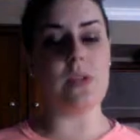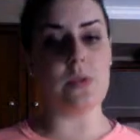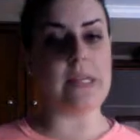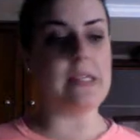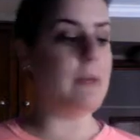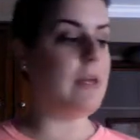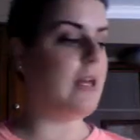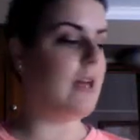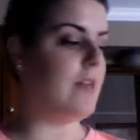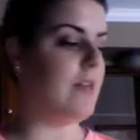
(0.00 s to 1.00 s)
recipe
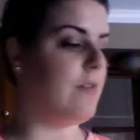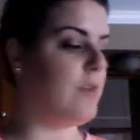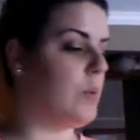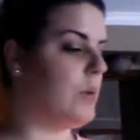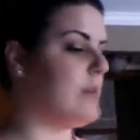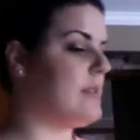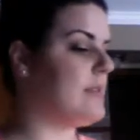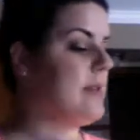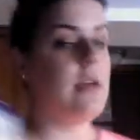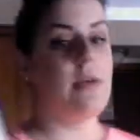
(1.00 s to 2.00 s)
and then of course
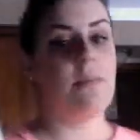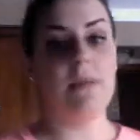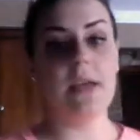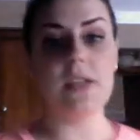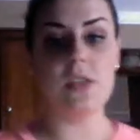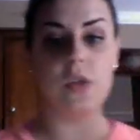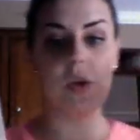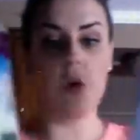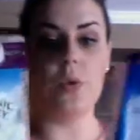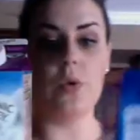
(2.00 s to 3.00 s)
mix your
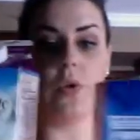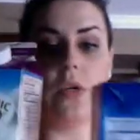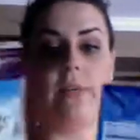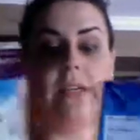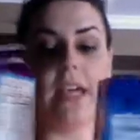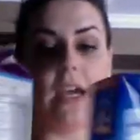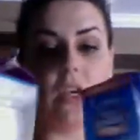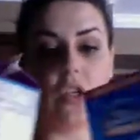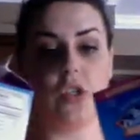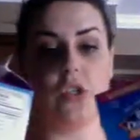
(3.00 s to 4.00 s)
own creamy
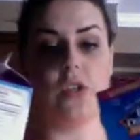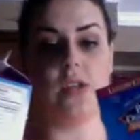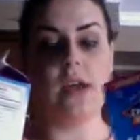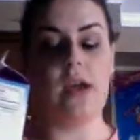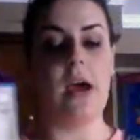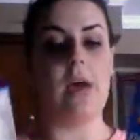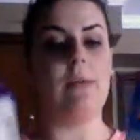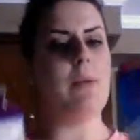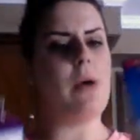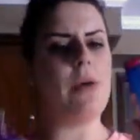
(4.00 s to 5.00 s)
textures,
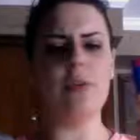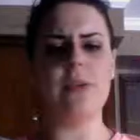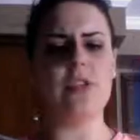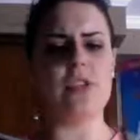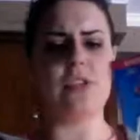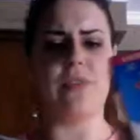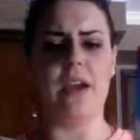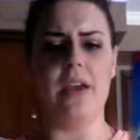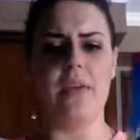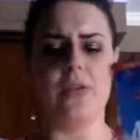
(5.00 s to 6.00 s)
it probably would be just
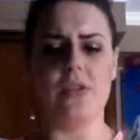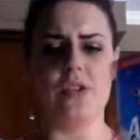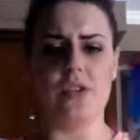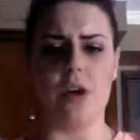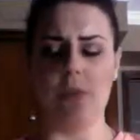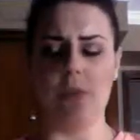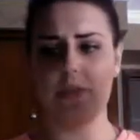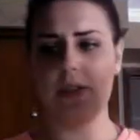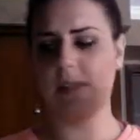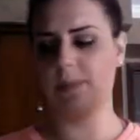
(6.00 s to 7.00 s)
fine with just the almond
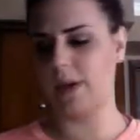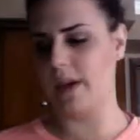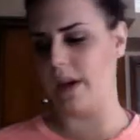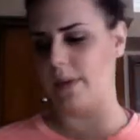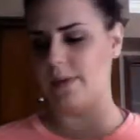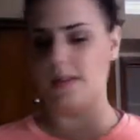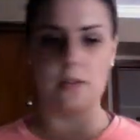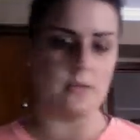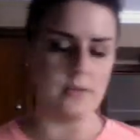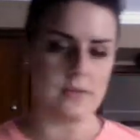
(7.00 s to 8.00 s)
breeze, but I was a
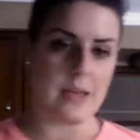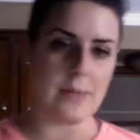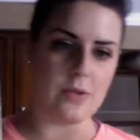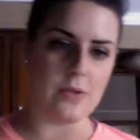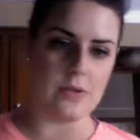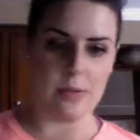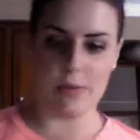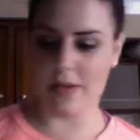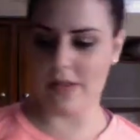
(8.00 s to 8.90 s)
little skeptical, so I put in